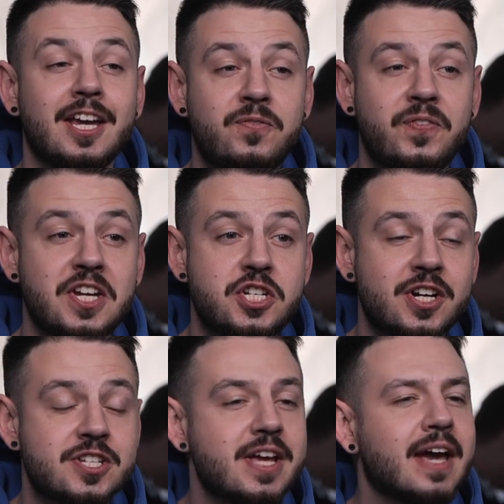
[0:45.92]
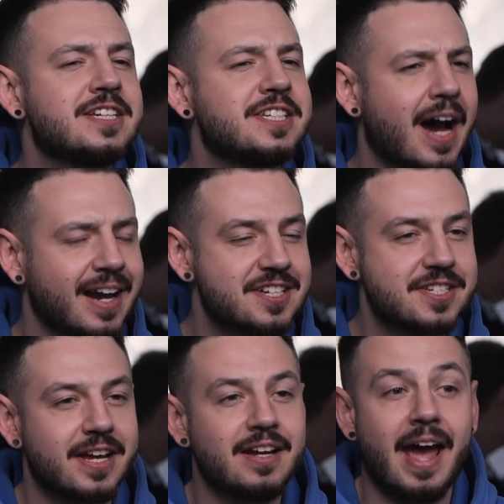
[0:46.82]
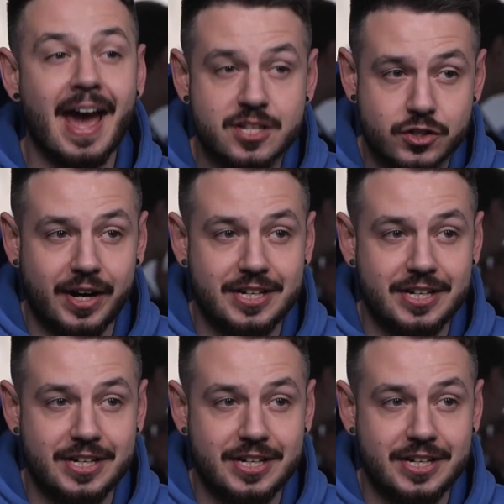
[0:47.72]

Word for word: It features a tungsten X-ray